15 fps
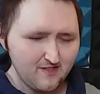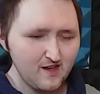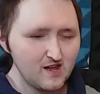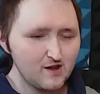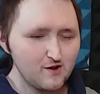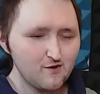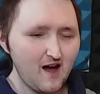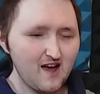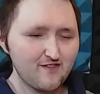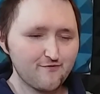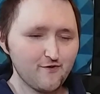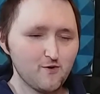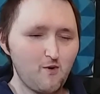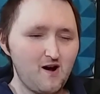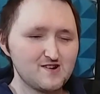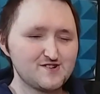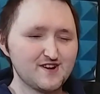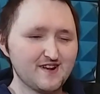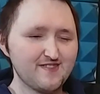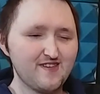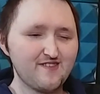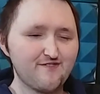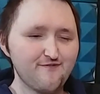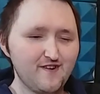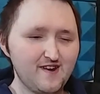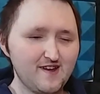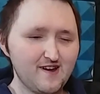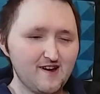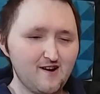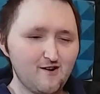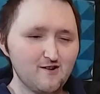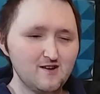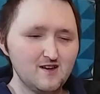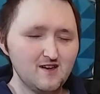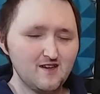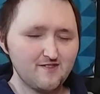thank you guys for watching this video.